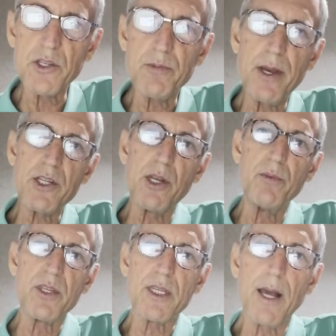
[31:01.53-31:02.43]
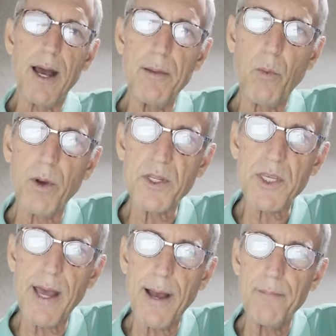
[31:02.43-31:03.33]
especially with Skype,
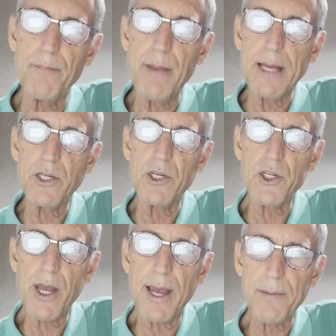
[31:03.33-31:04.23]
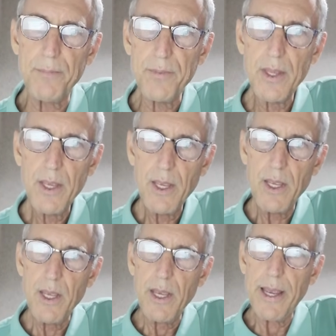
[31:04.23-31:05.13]
WhatsApp, MagicJack,
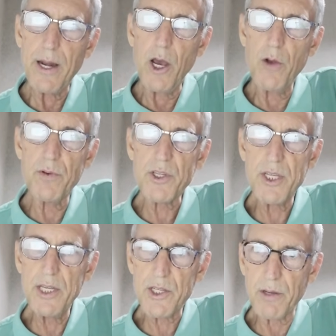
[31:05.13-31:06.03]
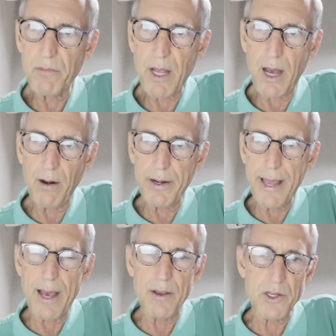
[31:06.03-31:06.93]
and overseas calling
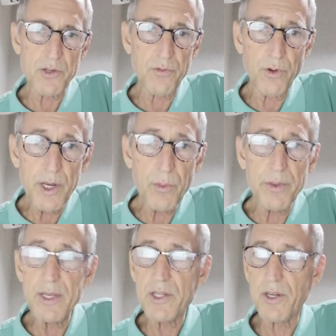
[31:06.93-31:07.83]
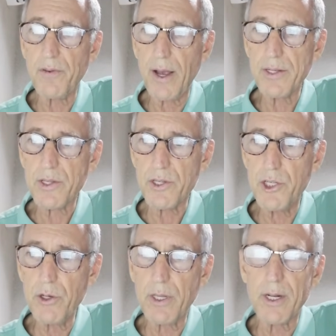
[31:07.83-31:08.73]
now is free with these
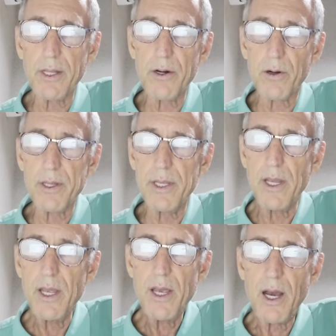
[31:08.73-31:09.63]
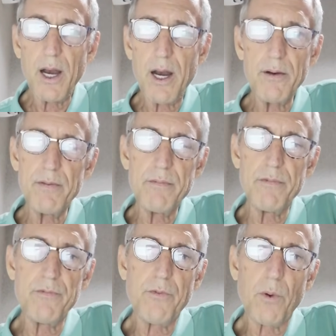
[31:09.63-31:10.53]
devices. You can literally,
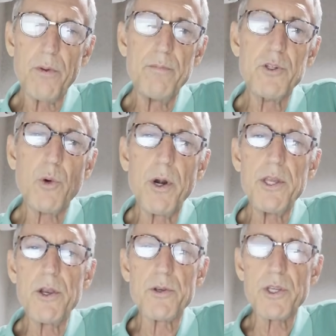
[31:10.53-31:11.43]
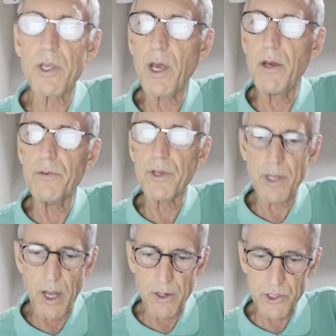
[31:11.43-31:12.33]
for 20 years ago, the
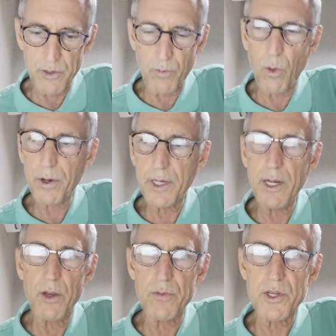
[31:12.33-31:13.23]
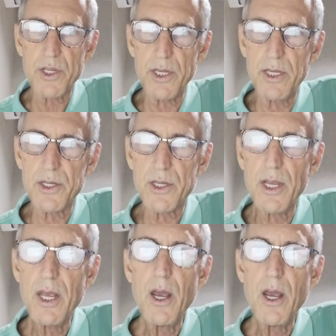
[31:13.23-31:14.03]
cost of working overseas